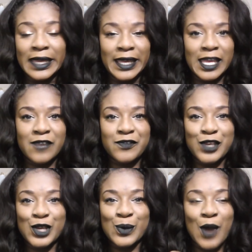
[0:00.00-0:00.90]
if
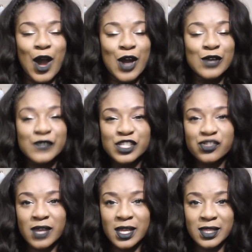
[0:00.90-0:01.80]
you over
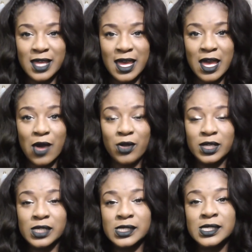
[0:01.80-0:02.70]
straighten the hair on a
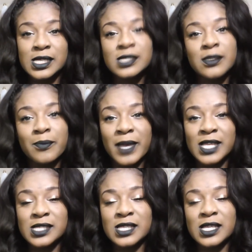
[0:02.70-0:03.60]
consistent
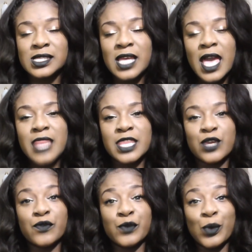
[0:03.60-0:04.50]
basis, then of
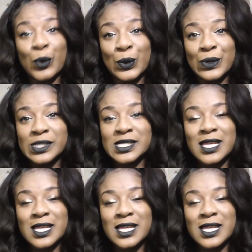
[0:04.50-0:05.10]
course